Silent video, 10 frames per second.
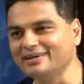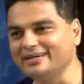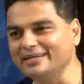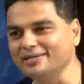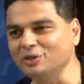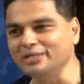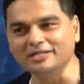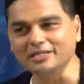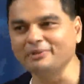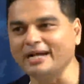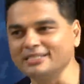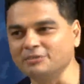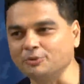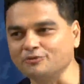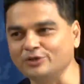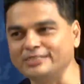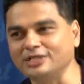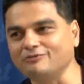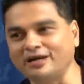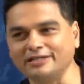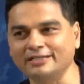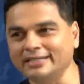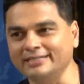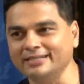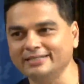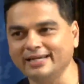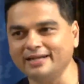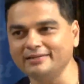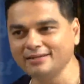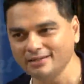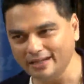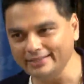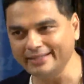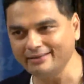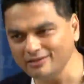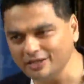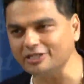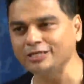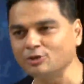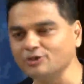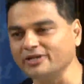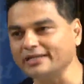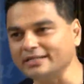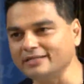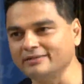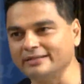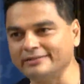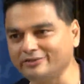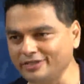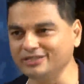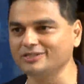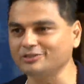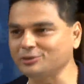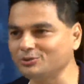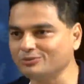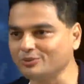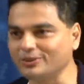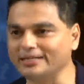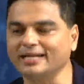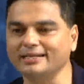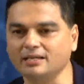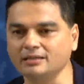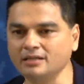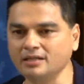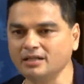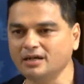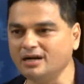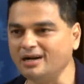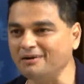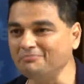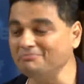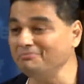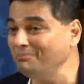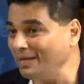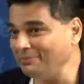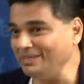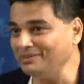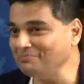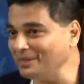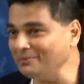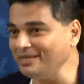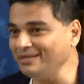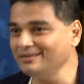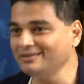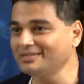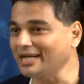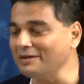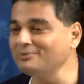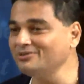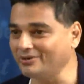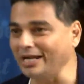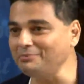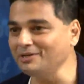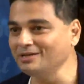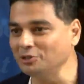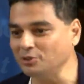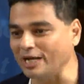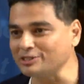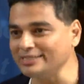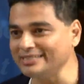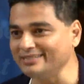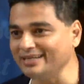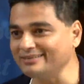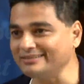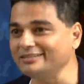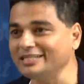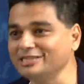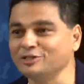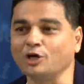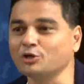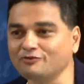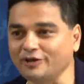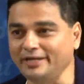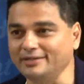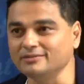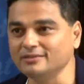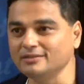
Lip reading: getting only 30 brands in the portfolio instead of 110 that they had. And they literally course corrected in 3 years to get that done. Maybe the time is right to actually say that 30 is not good for India.